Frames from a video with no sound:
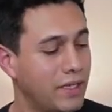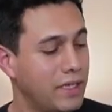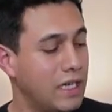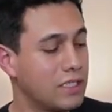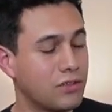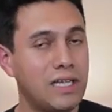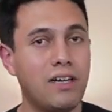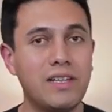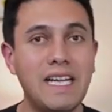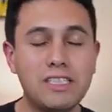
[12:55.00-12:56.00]
So now
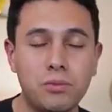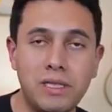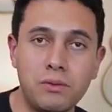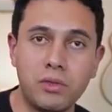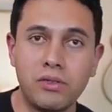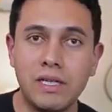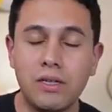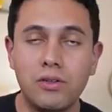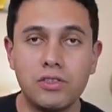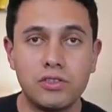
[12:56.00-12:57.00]
next one, we're gonna go
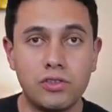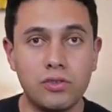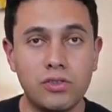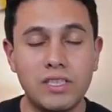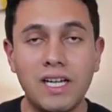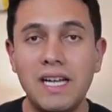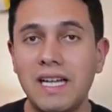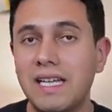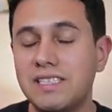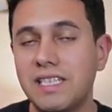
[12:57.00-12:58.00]
to
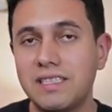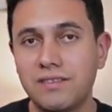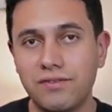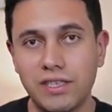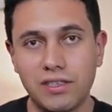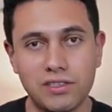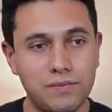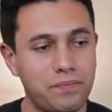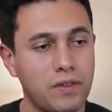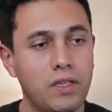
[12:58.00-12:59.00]
non-adjacent fingers.
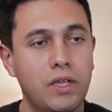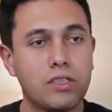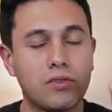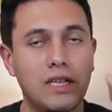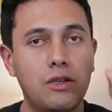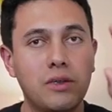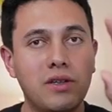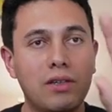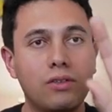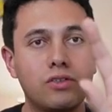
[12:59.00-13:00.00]
So now we're gonna
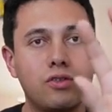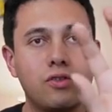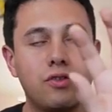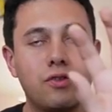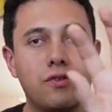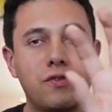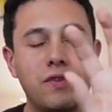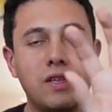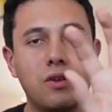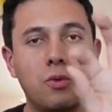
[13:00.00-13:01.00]
go to
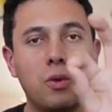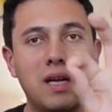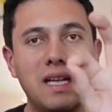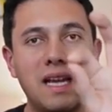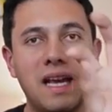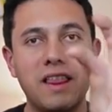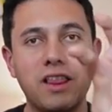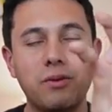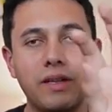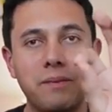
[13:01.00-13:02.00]
finger 1 and
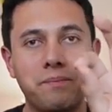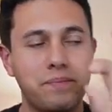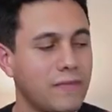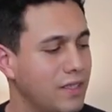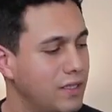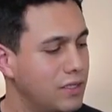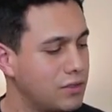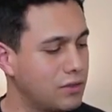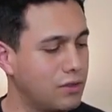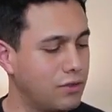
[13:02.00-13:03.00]
3.
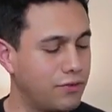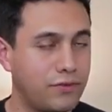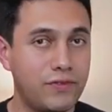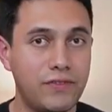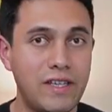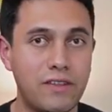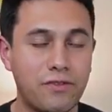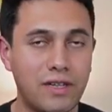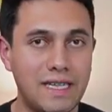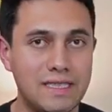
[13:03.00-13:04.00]
So 5th fret